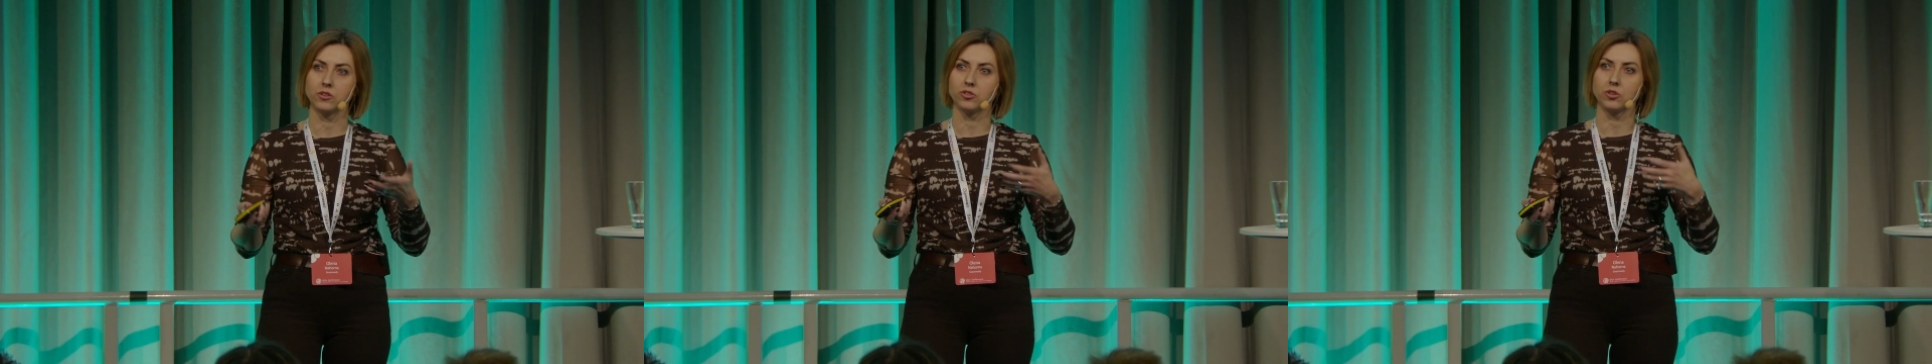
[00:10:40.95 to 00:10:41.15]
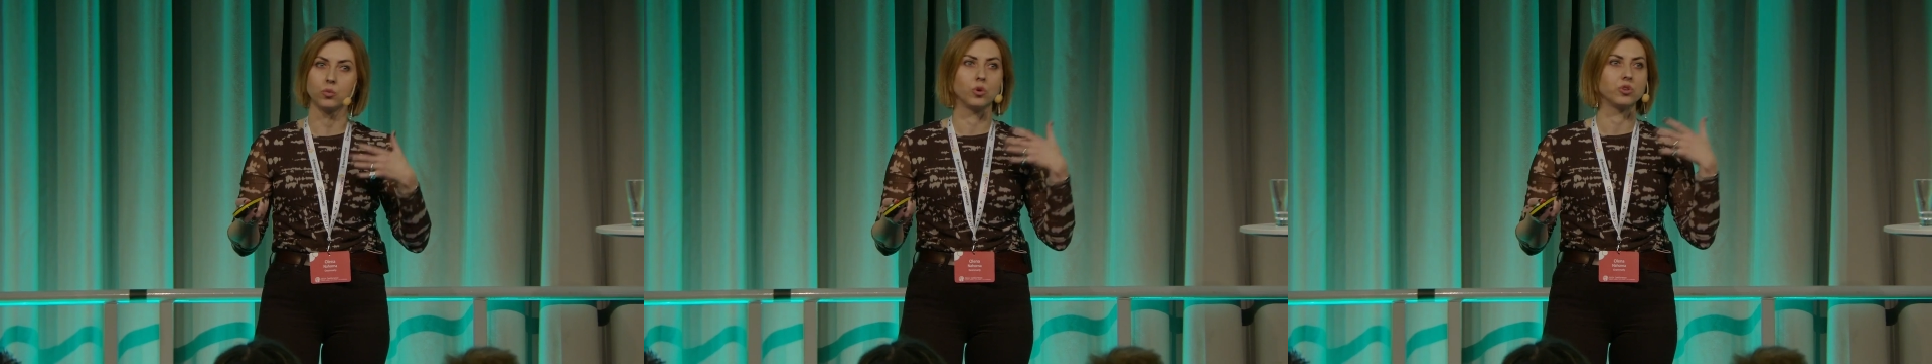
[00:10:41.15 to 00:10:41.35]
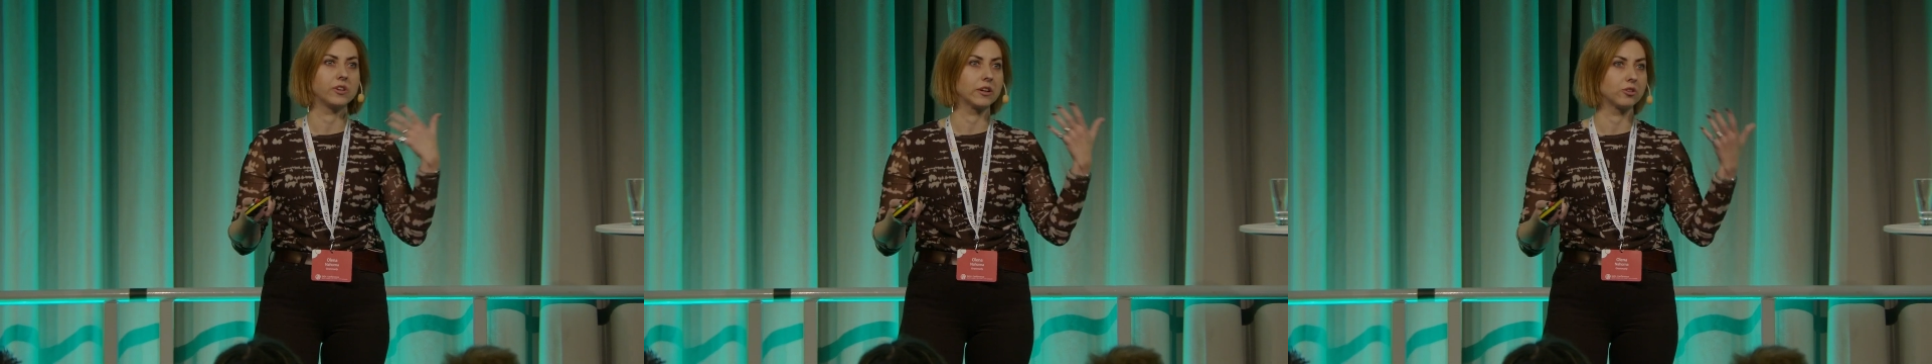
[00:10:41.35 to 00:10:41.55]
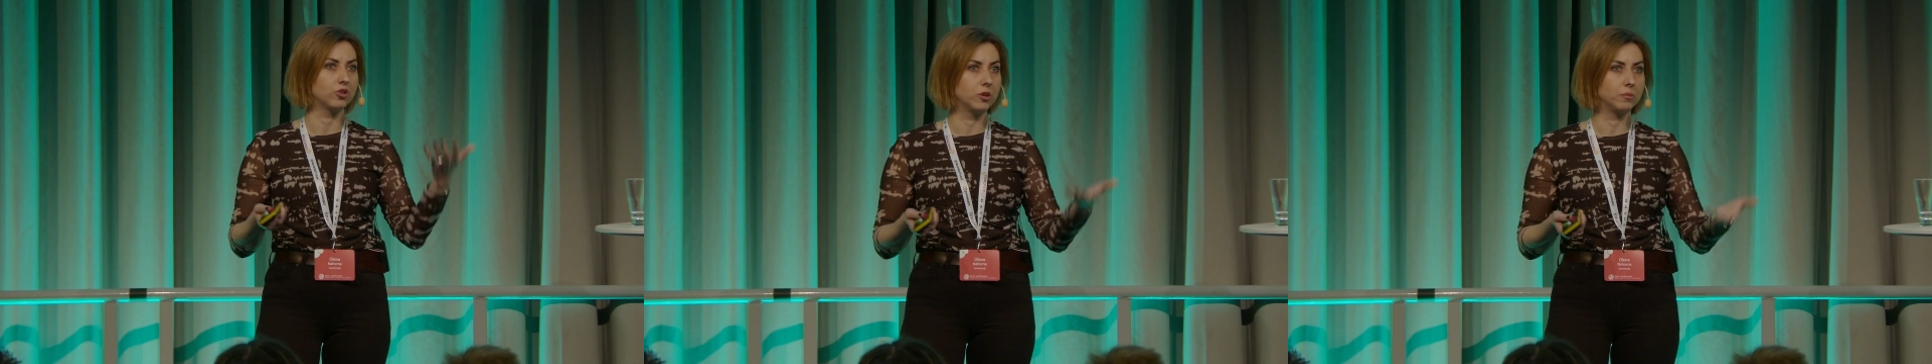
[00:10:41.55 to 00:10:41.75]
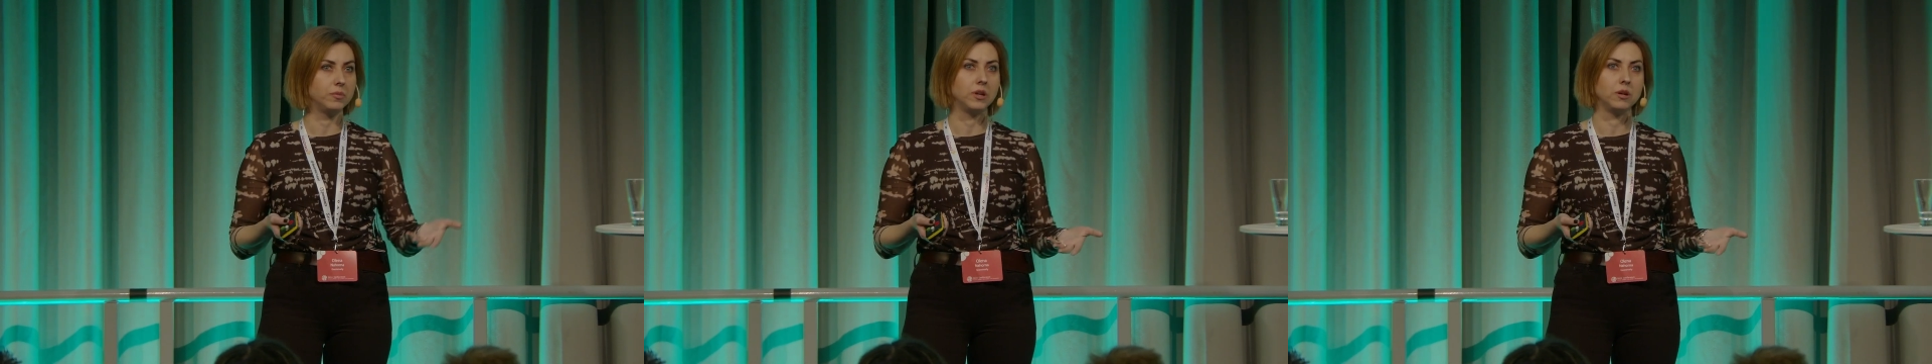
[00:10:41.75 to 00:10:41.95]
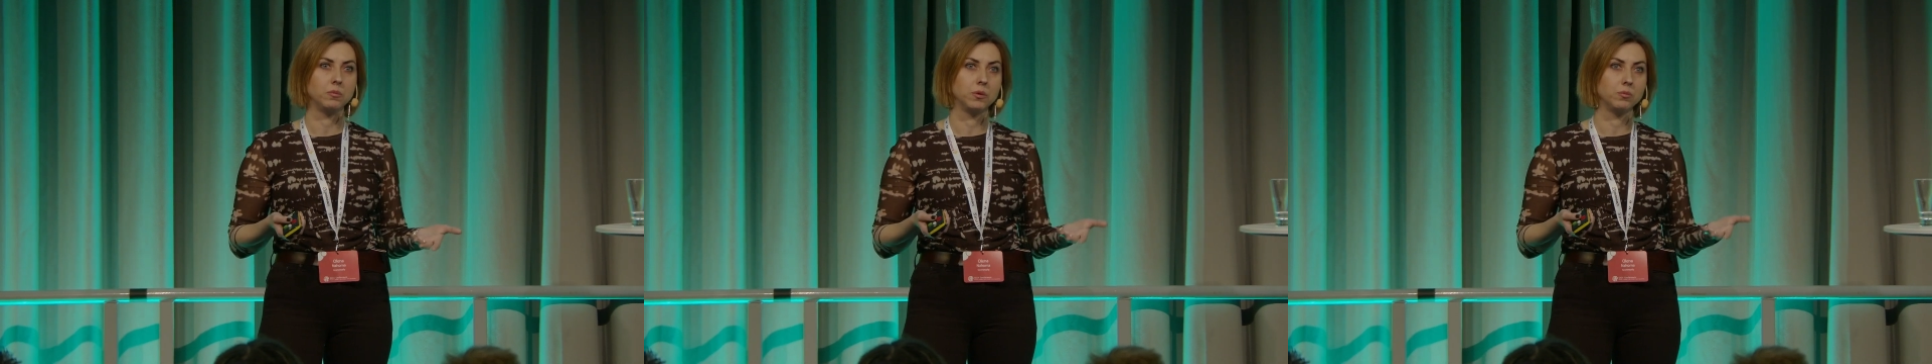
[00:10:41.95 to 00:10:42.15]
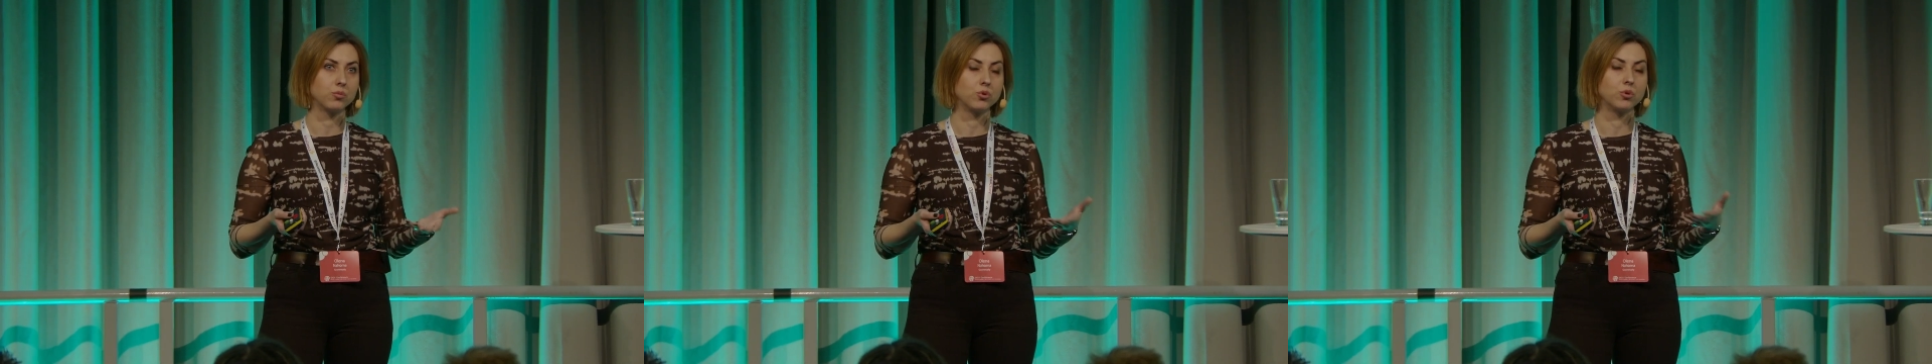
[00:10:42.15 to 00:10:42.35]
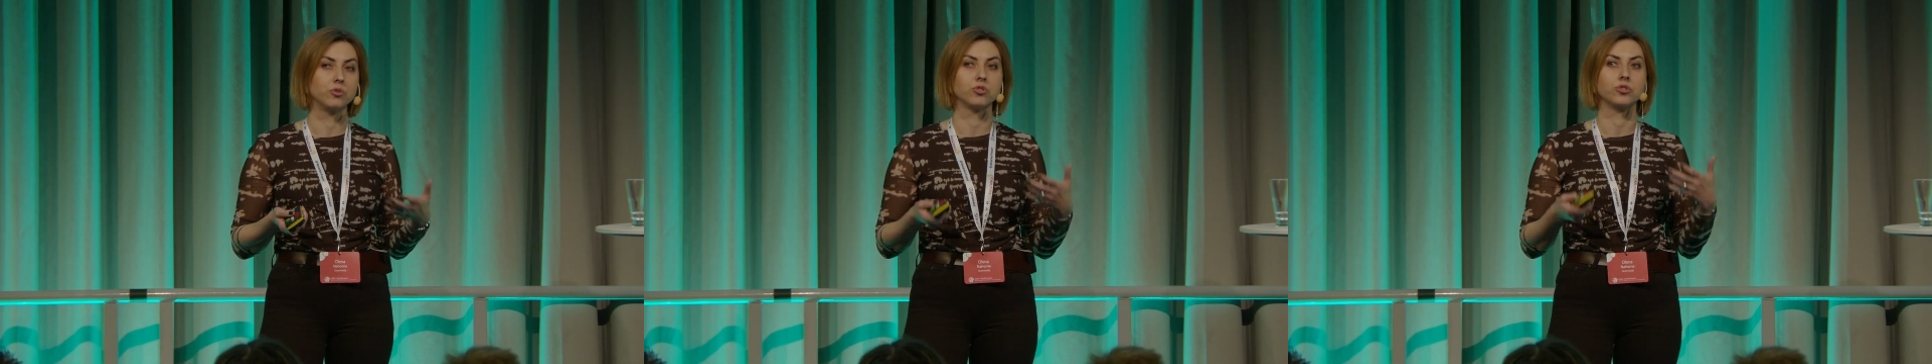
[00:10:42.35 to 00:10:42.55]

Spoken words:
So what's actually being improved?